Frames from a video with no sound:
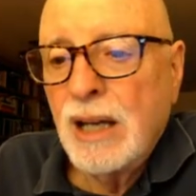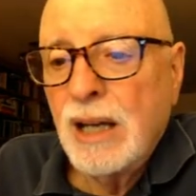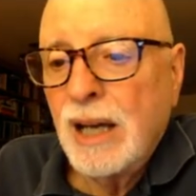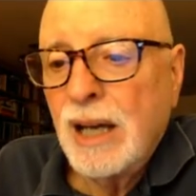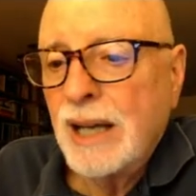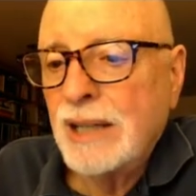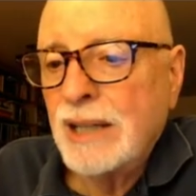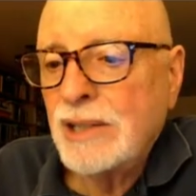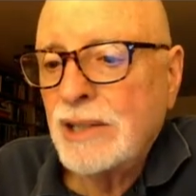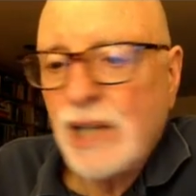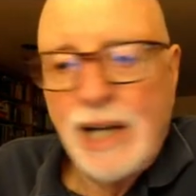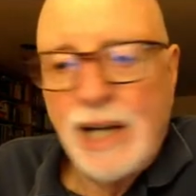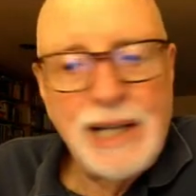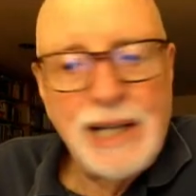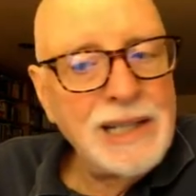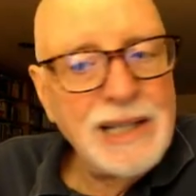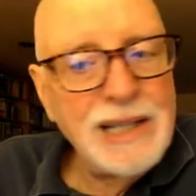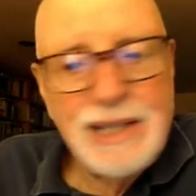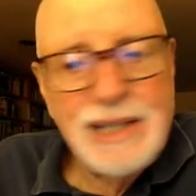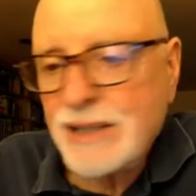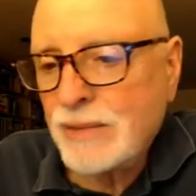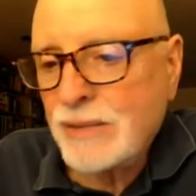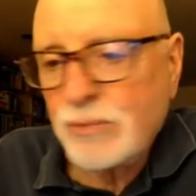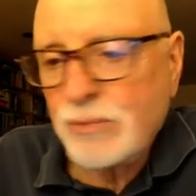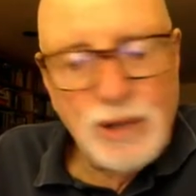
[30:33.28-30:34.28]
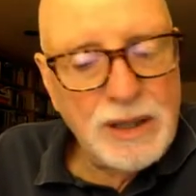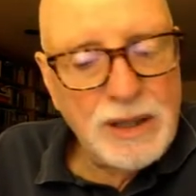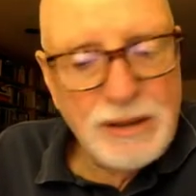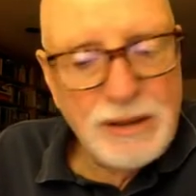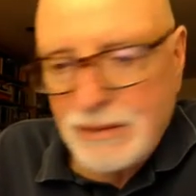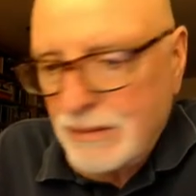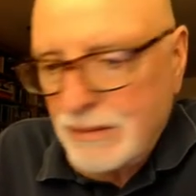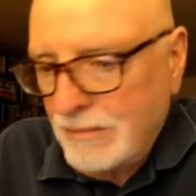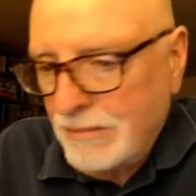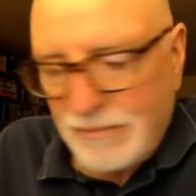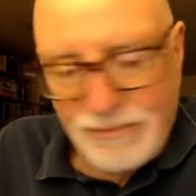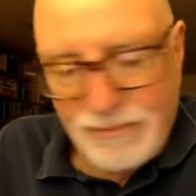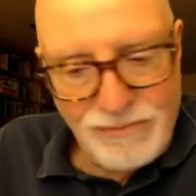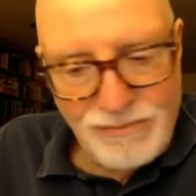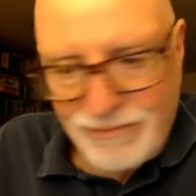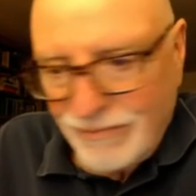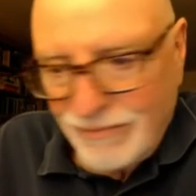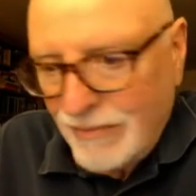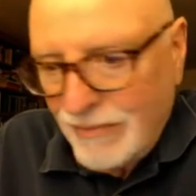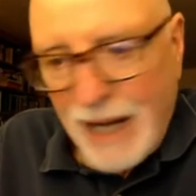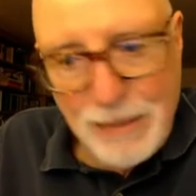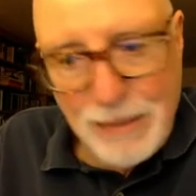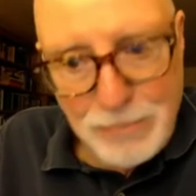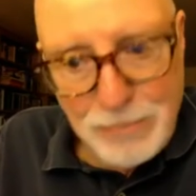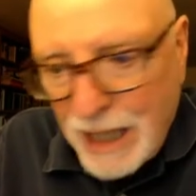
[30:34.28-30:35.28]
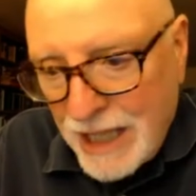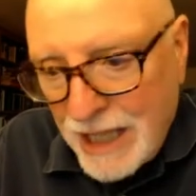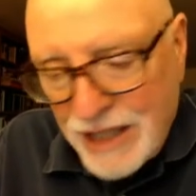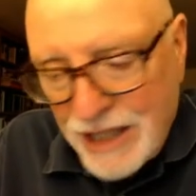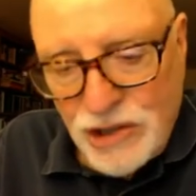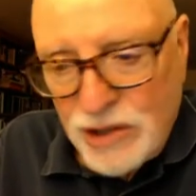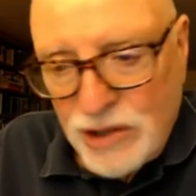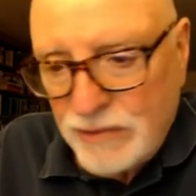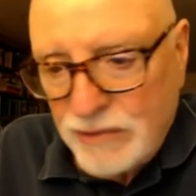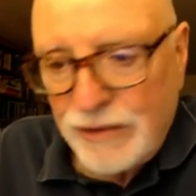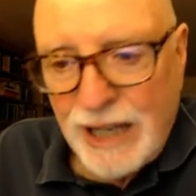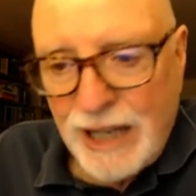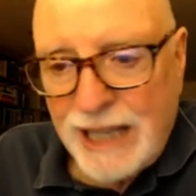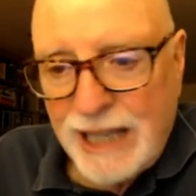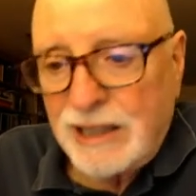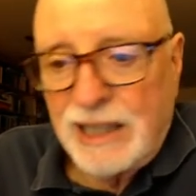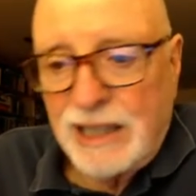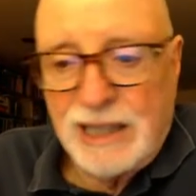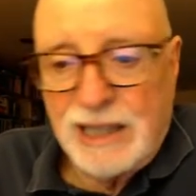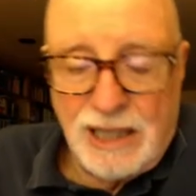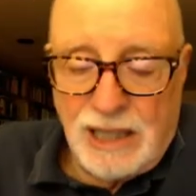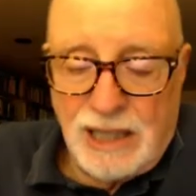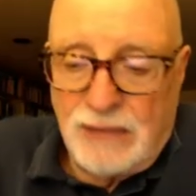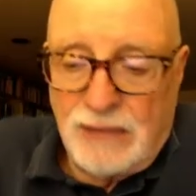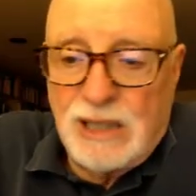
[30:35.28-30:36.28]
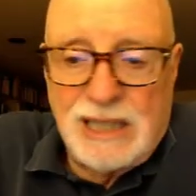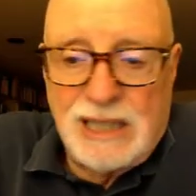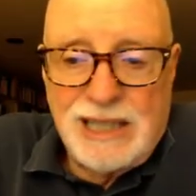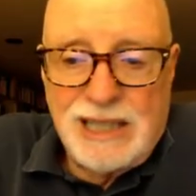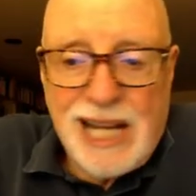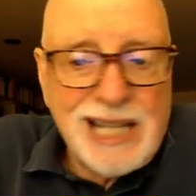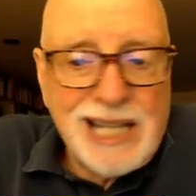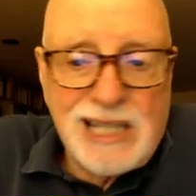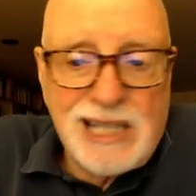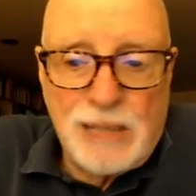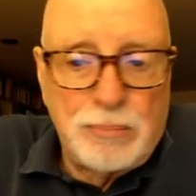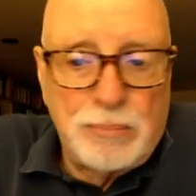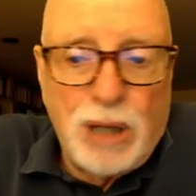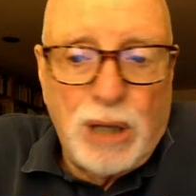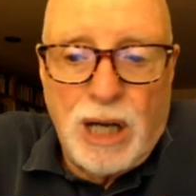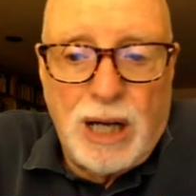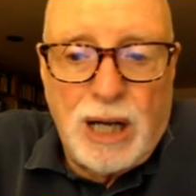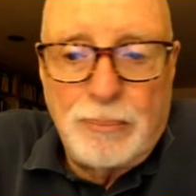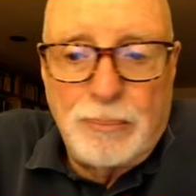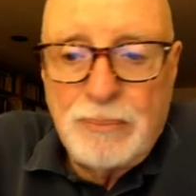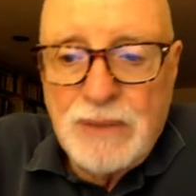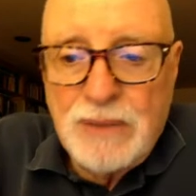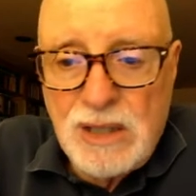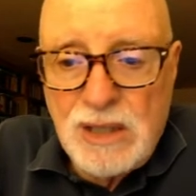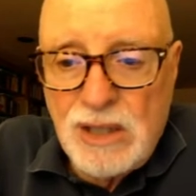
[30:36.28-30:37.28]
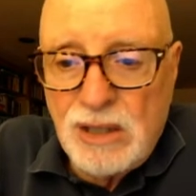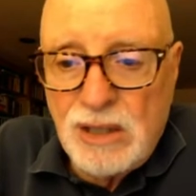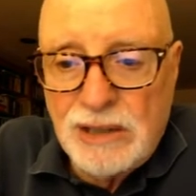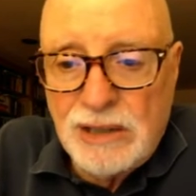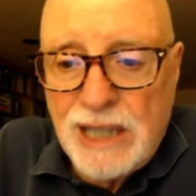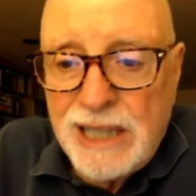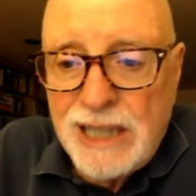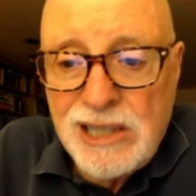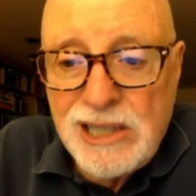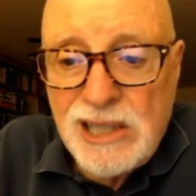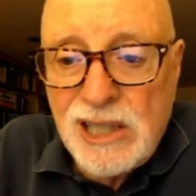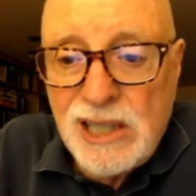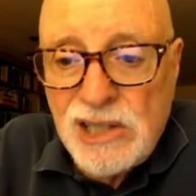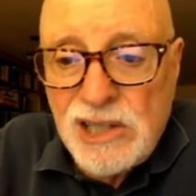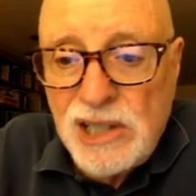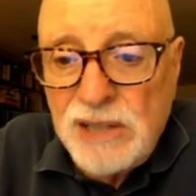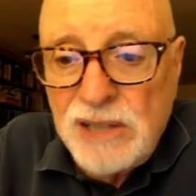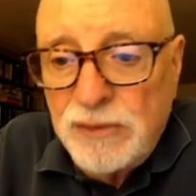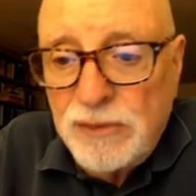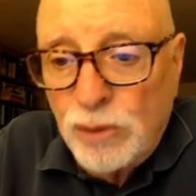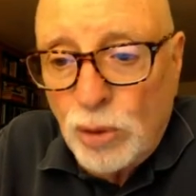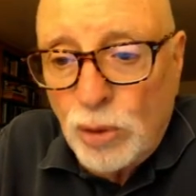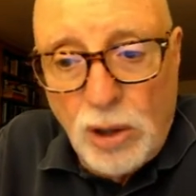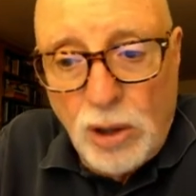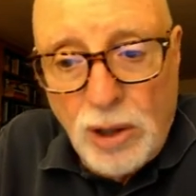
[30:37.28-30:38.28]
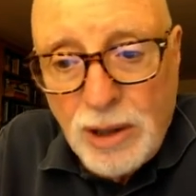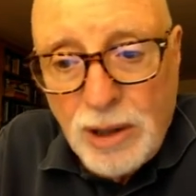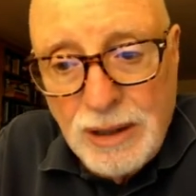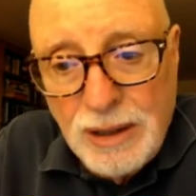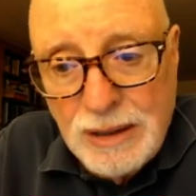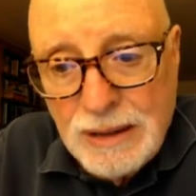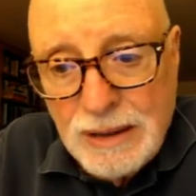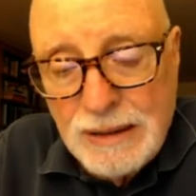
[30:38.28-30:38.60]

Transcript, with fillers: the Chinese with not much. In fact, they didn't even test a bomb until 1964.